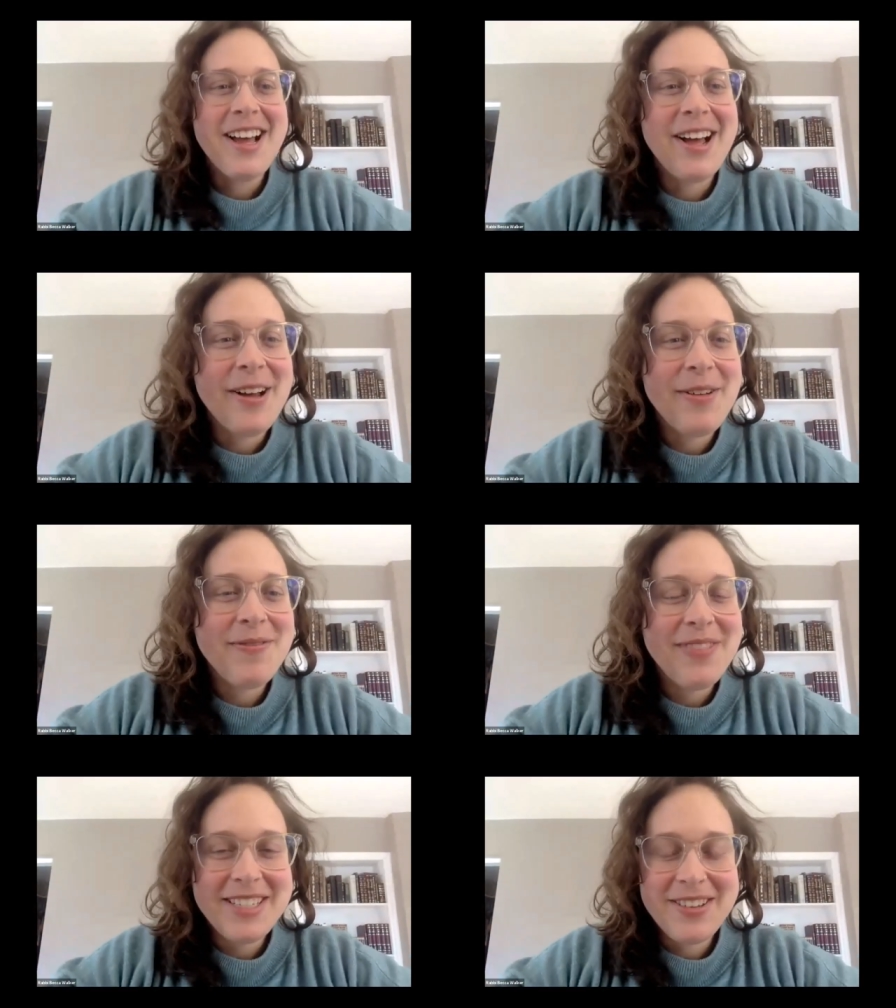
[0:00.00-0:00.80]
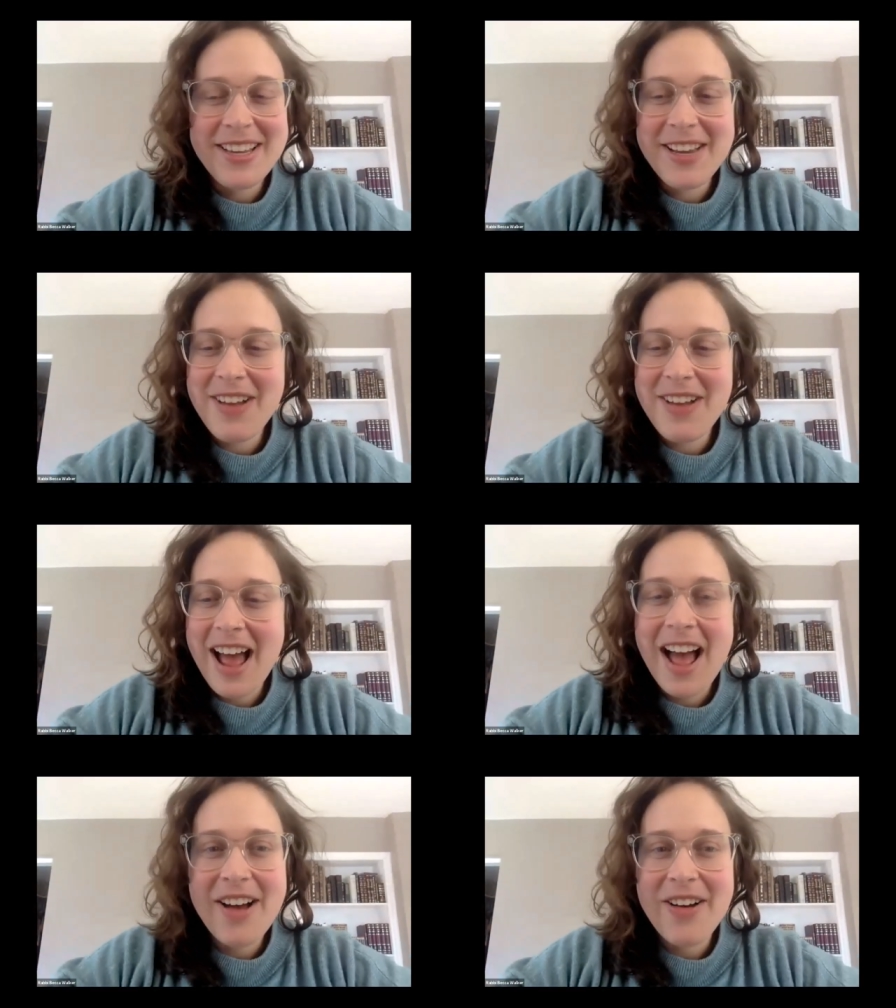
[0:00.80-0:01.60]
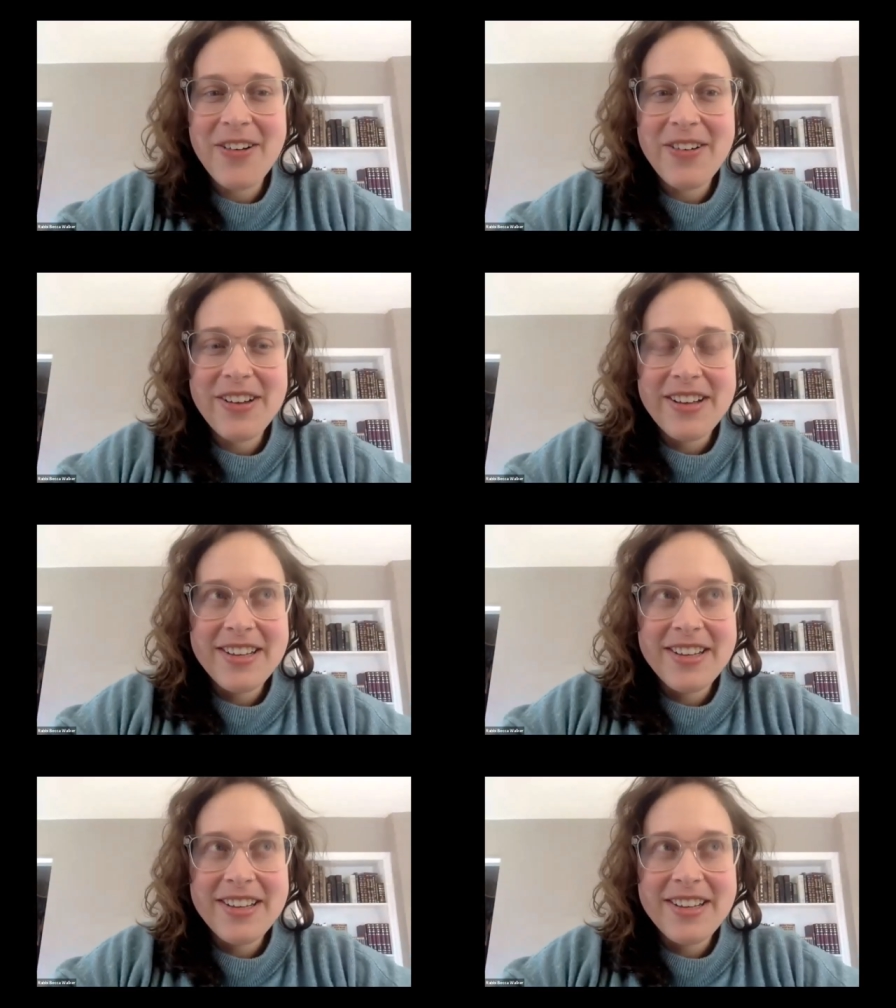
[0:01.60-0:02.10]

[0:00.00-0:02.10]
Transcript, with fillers: Um, and so thinking about how